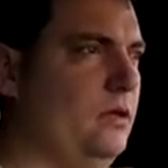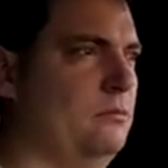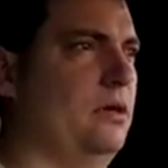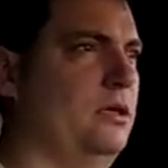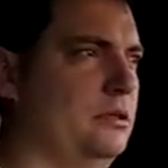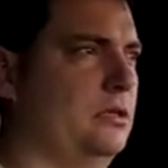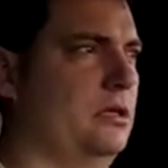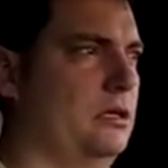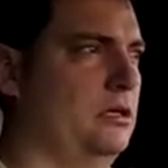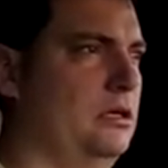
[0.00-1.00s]
But
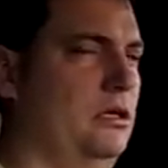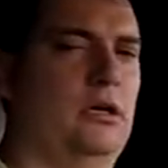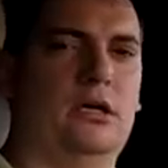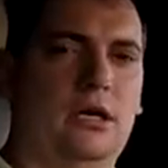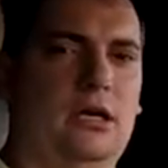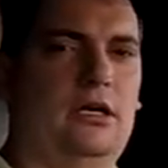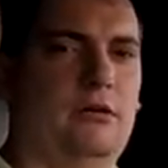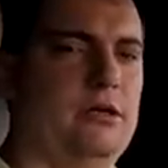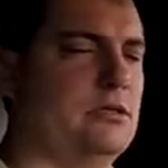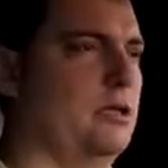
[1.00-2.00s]
uh,
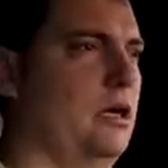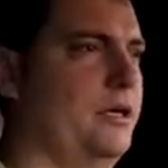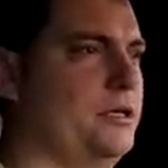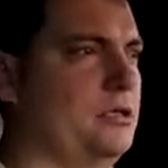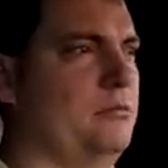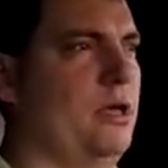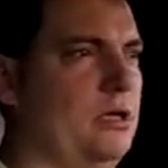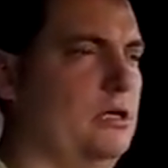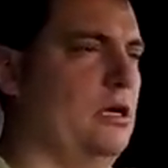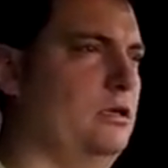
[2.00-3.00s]
anyways, I should make
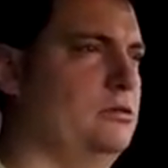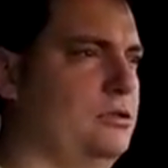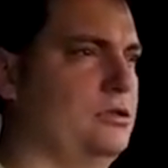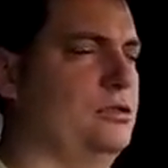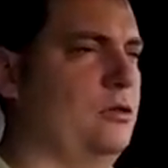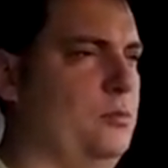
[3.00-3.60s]
it down to St.